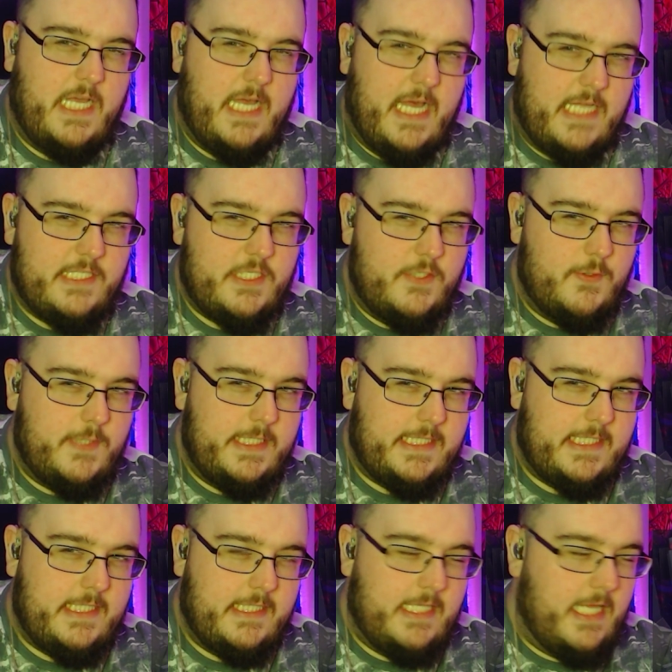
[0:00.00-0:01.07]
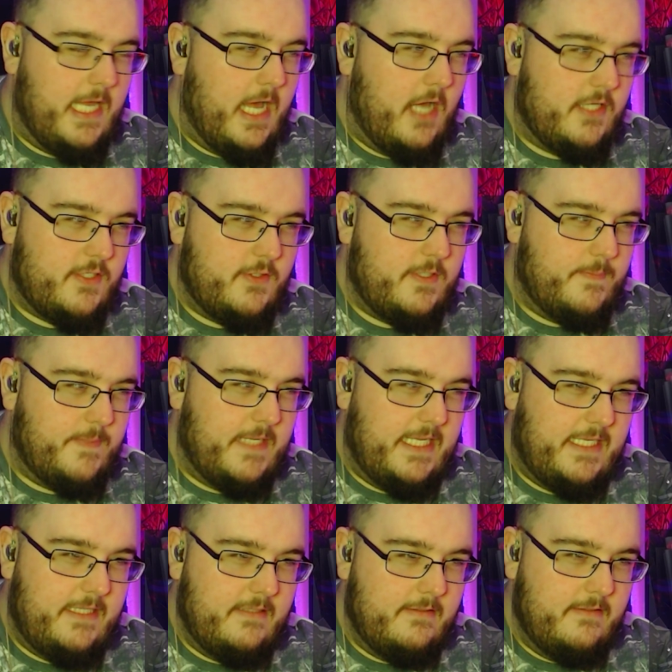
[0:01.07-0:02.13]
As annoyed as I'd
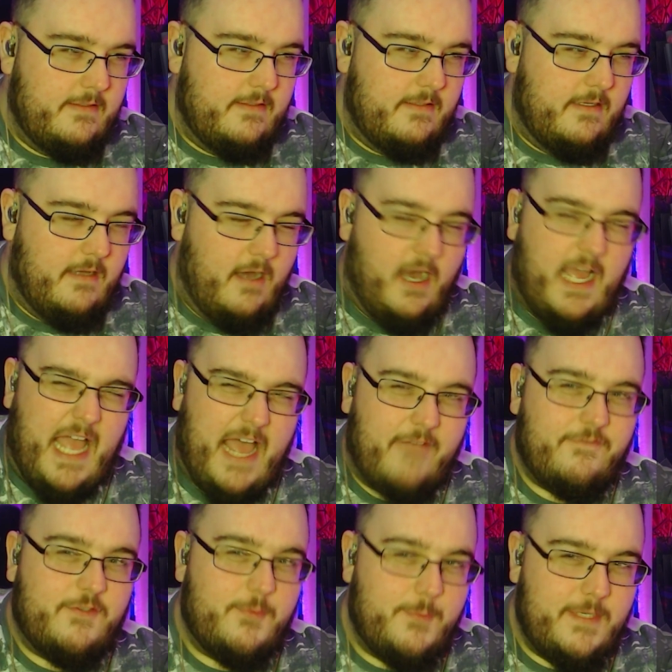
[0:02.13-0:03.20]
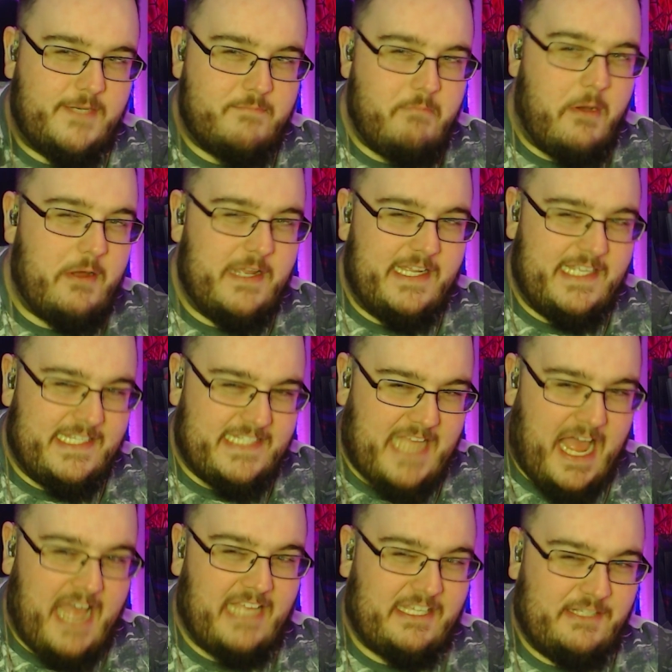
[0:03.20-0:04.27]
be, I have to admire his
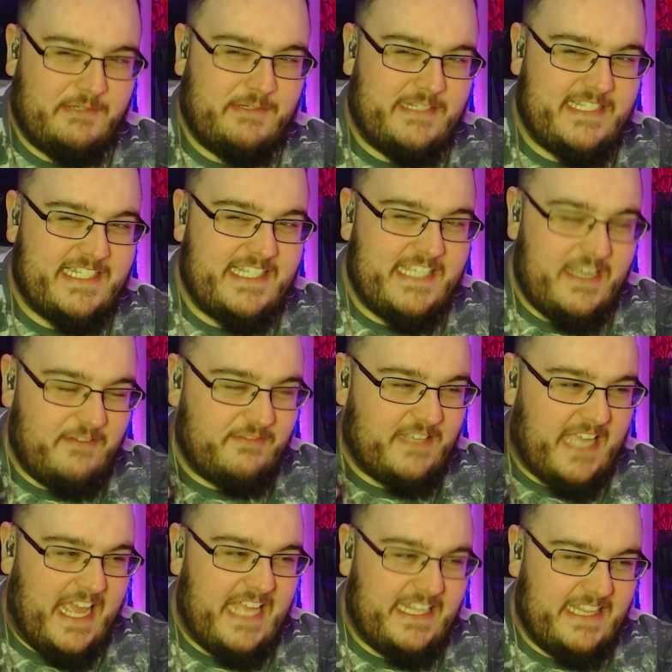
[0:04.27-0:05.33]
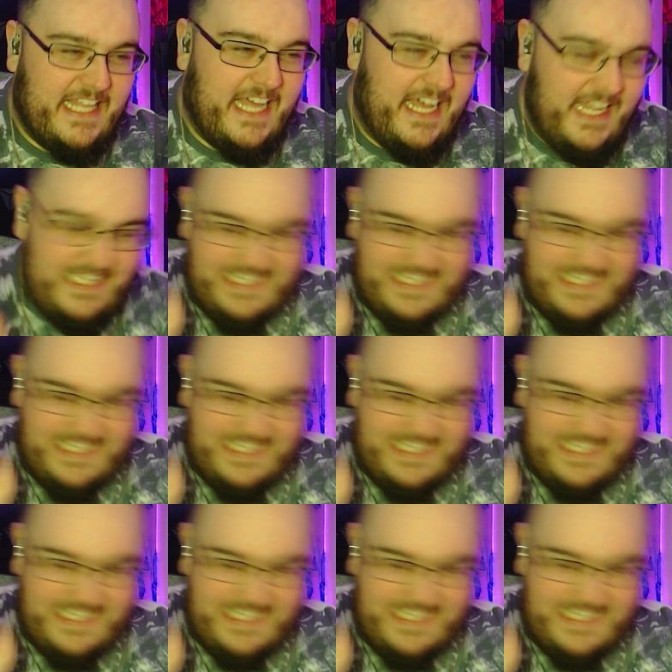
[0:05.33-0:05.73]
accuracy of getting that.